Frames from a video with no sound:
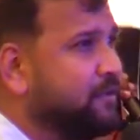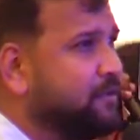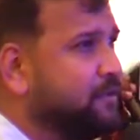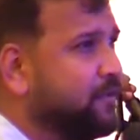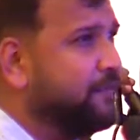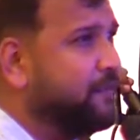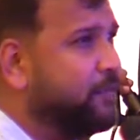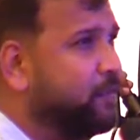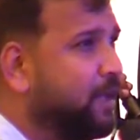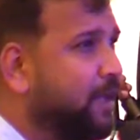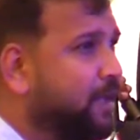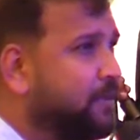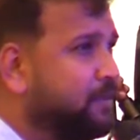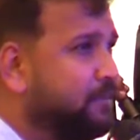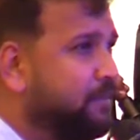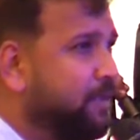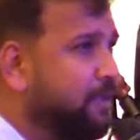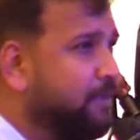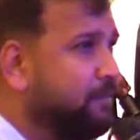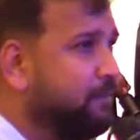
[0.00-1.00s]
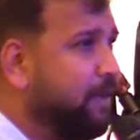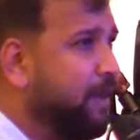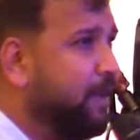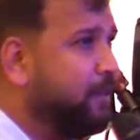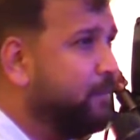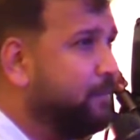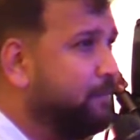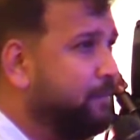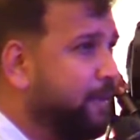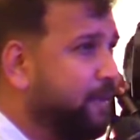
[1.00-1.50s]
So if you had to make a
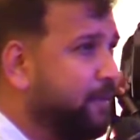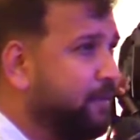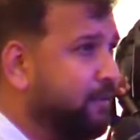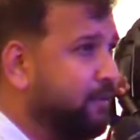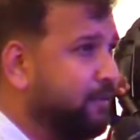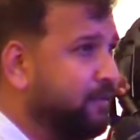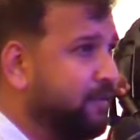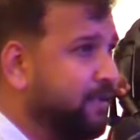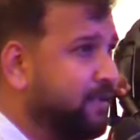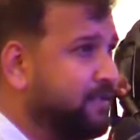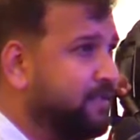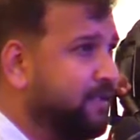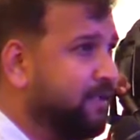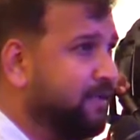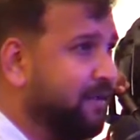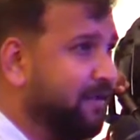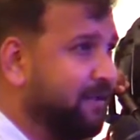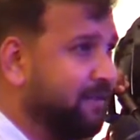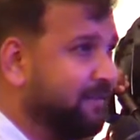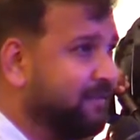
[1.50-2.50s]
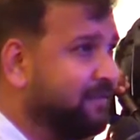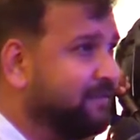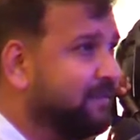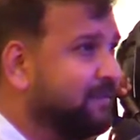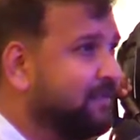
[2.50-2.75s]
biopic on Rajinikanth,